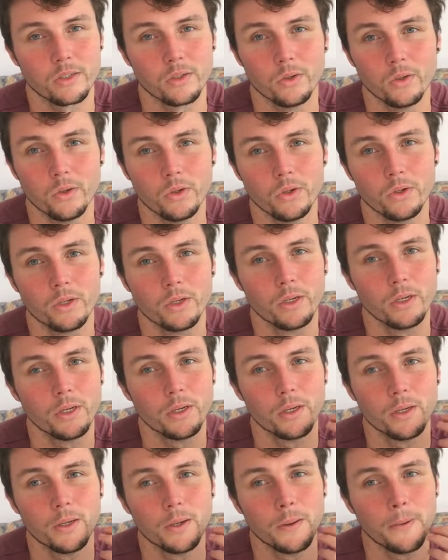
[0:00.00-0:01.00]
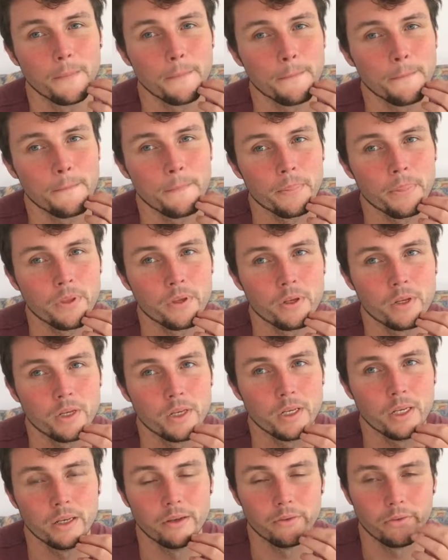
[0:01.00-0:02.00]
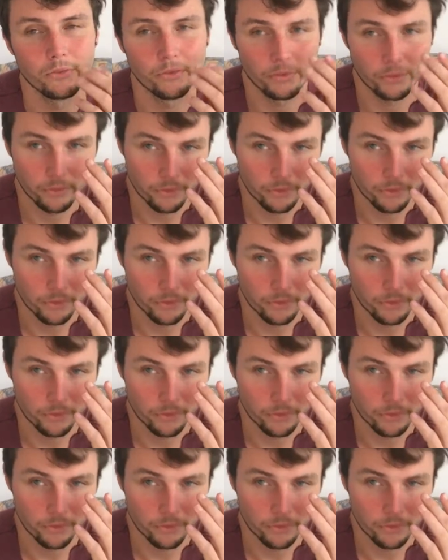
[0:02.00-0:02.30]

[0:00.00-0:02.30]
or if